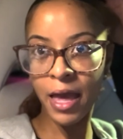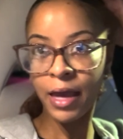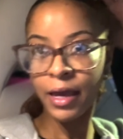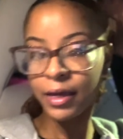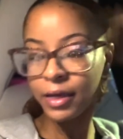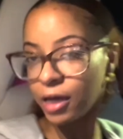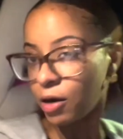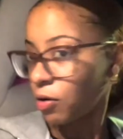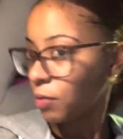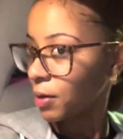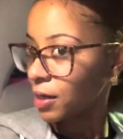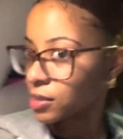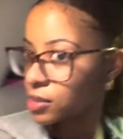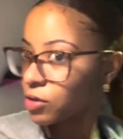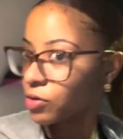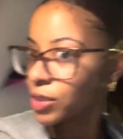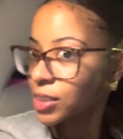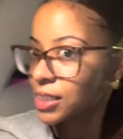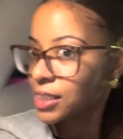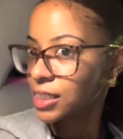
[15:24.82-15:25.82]
Yeah, we're about to go
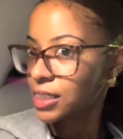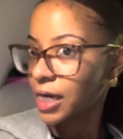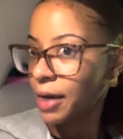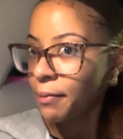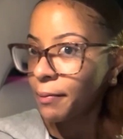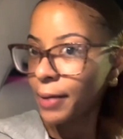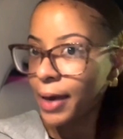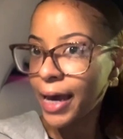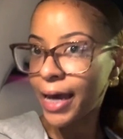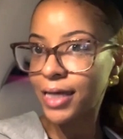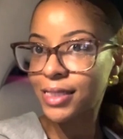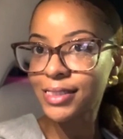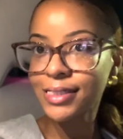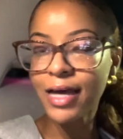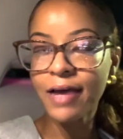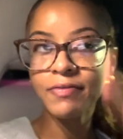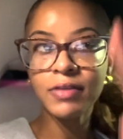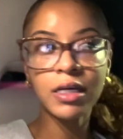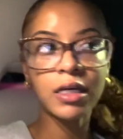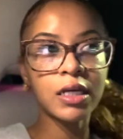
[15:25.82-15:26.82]
in TJ Maxx. I
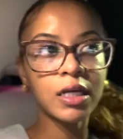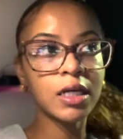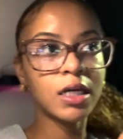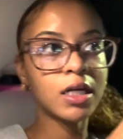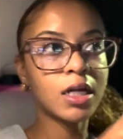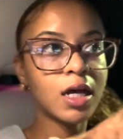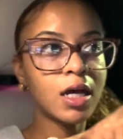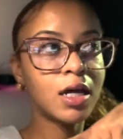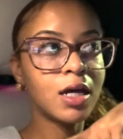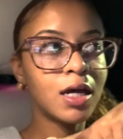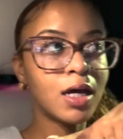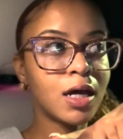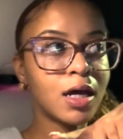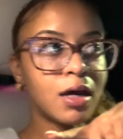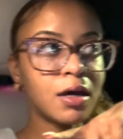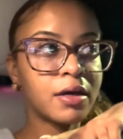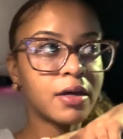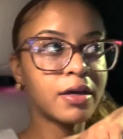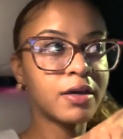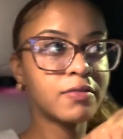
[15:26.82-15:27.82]
have to get a
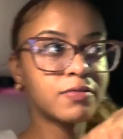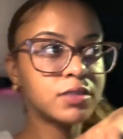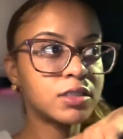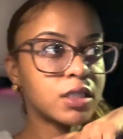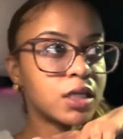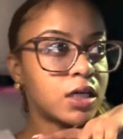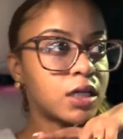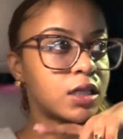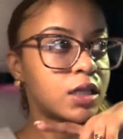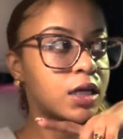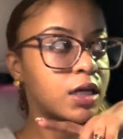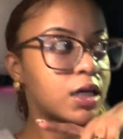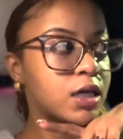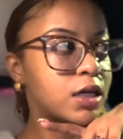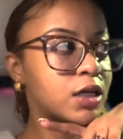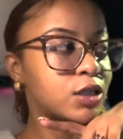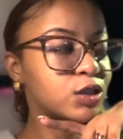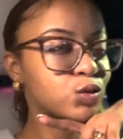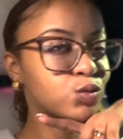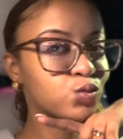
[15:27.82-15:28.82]
gift and
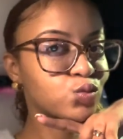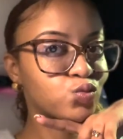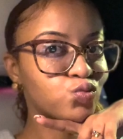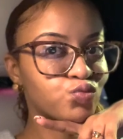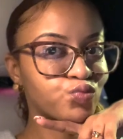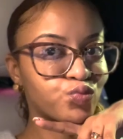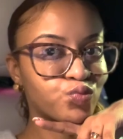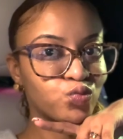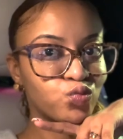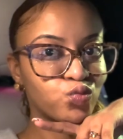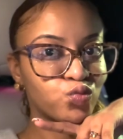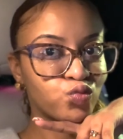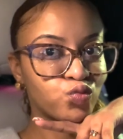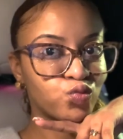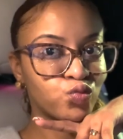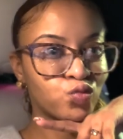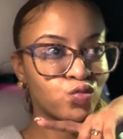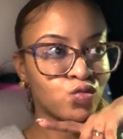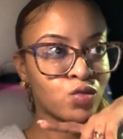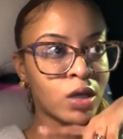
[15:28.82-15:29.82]
then
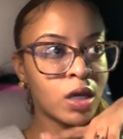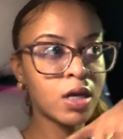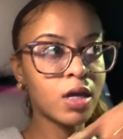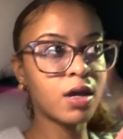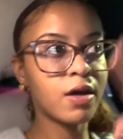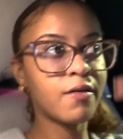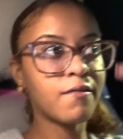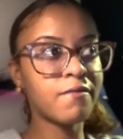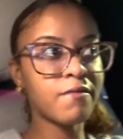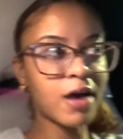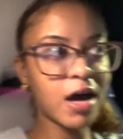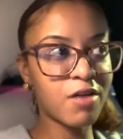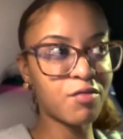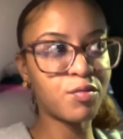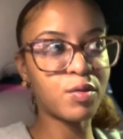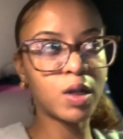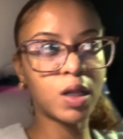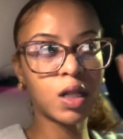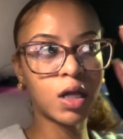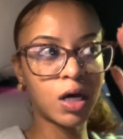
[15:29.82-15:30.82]
Five
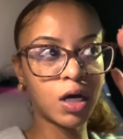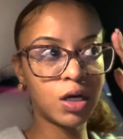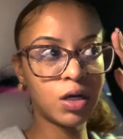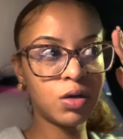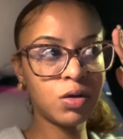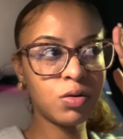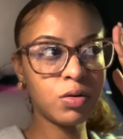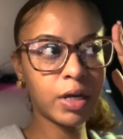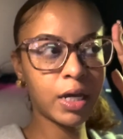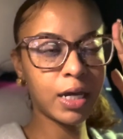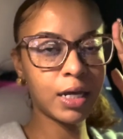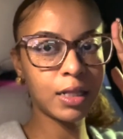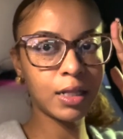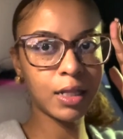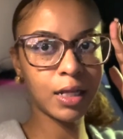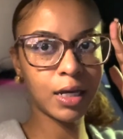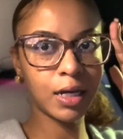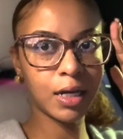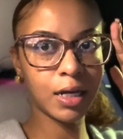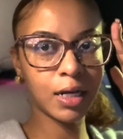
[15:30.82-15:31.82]
Below, and
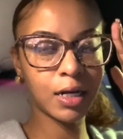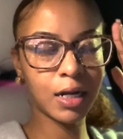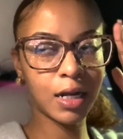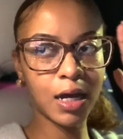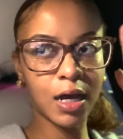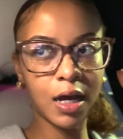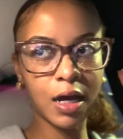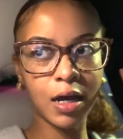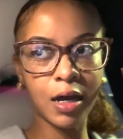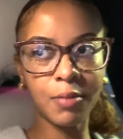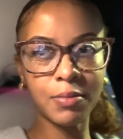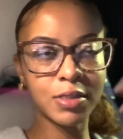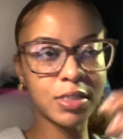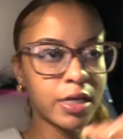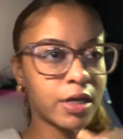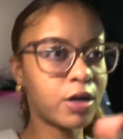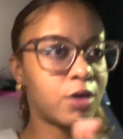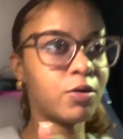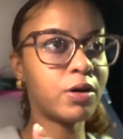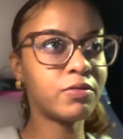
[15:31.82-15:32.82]
then I'm gonna take
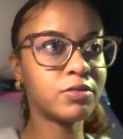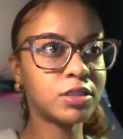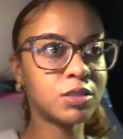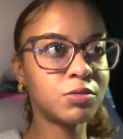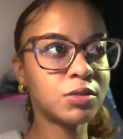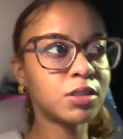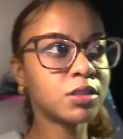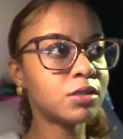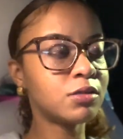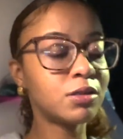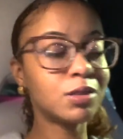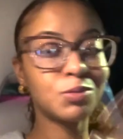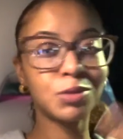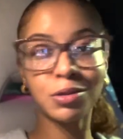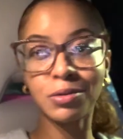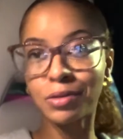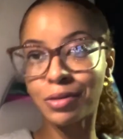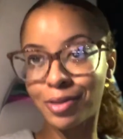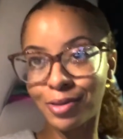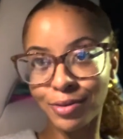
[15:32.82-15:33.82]
her wherever she wanna go, and then we're
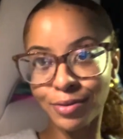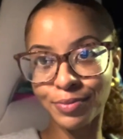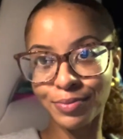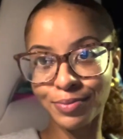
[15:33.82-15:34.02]
gonna go home.